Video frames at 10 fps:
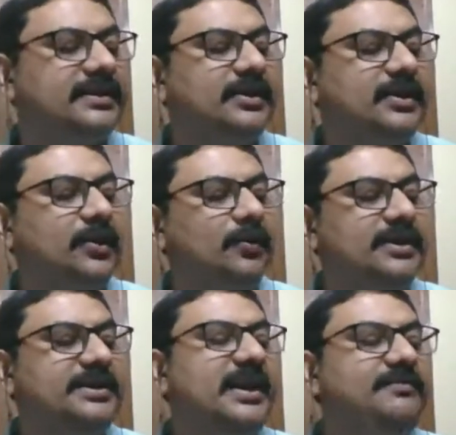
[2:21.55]
where
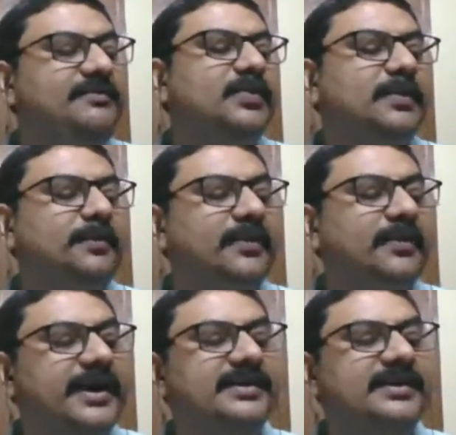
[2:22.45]
Thames with pride
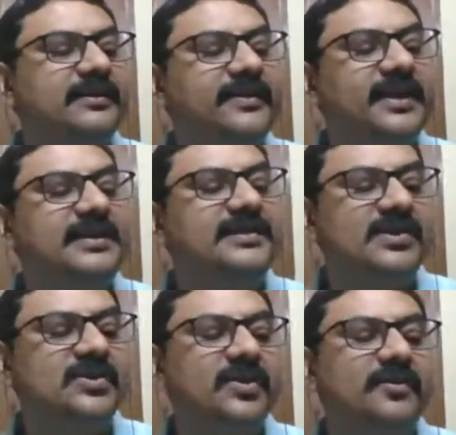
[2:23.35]
surveys his
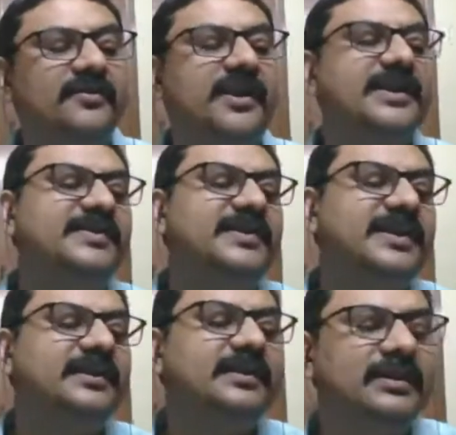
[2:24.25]
rising
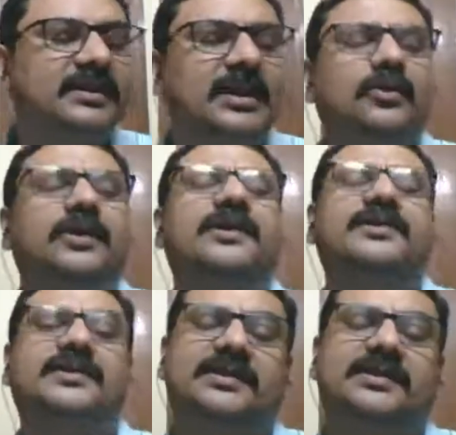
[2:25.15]
towers.